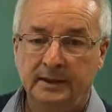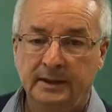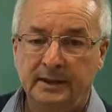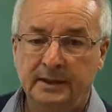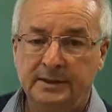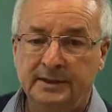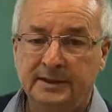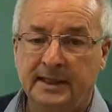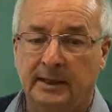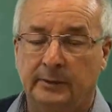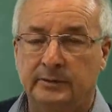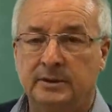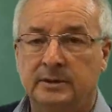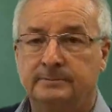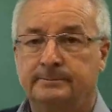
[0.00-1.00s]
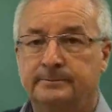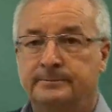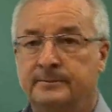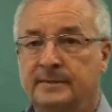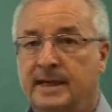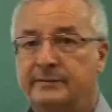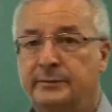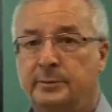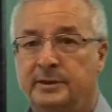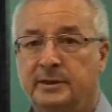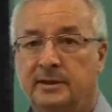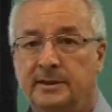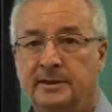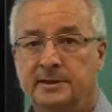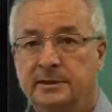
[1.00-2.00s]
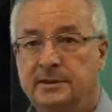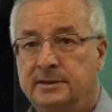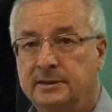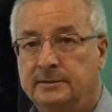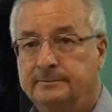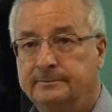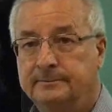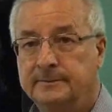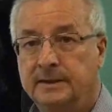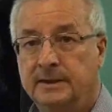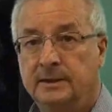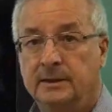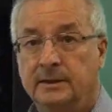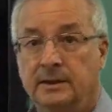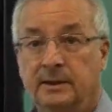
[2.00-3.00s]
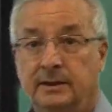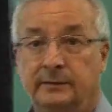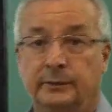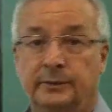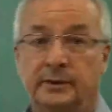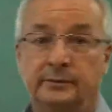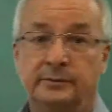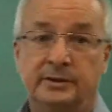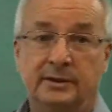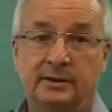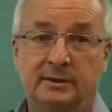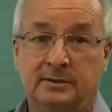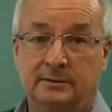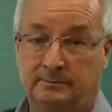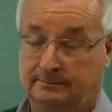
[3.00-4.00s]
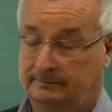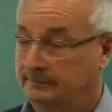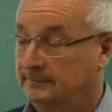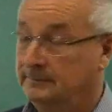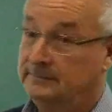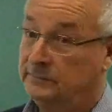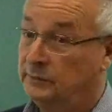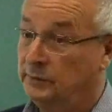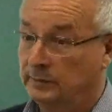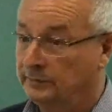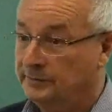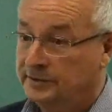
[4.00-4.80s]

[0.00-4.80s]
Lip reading: Eating out. Everybody likes eating, and if we don't eat, we won't